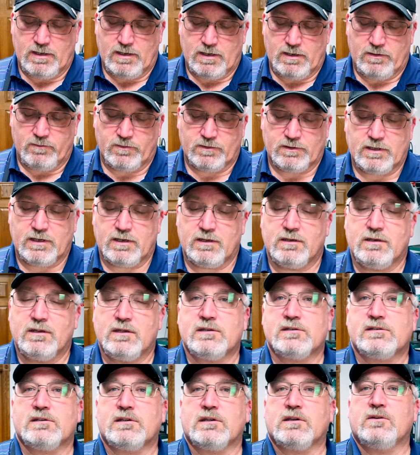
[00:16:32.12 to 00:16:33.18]
And what that
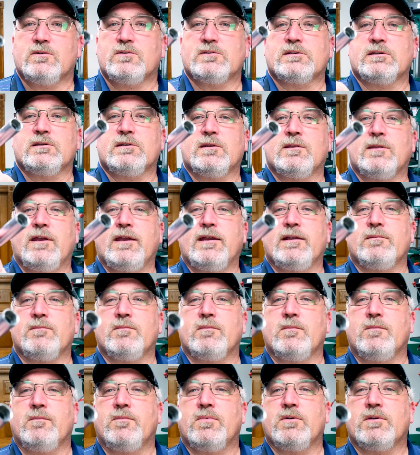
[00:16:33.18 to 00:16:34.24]
does, it goes into that
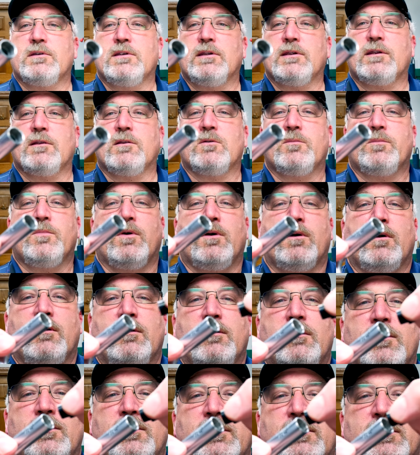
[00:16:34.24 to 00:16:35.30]
particular
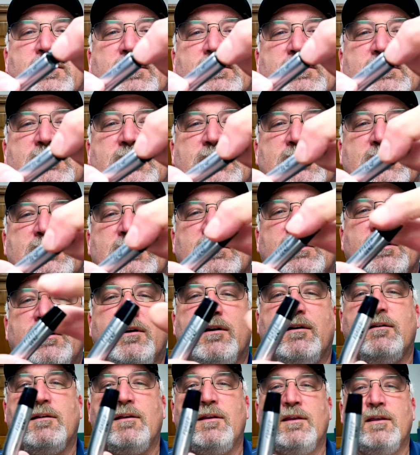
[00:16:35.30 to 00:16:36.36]
part and it sits in
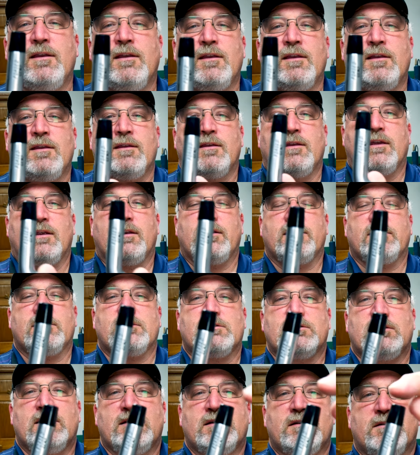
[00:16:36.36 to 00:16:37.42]
there and it
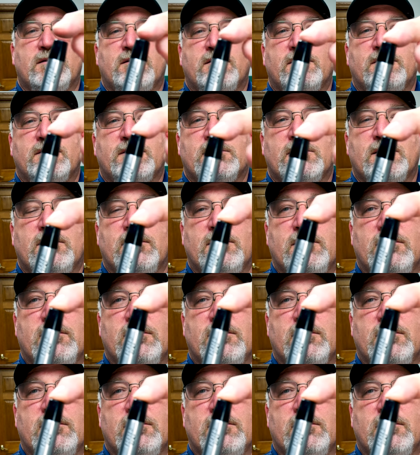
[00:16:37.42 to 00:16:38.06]
centers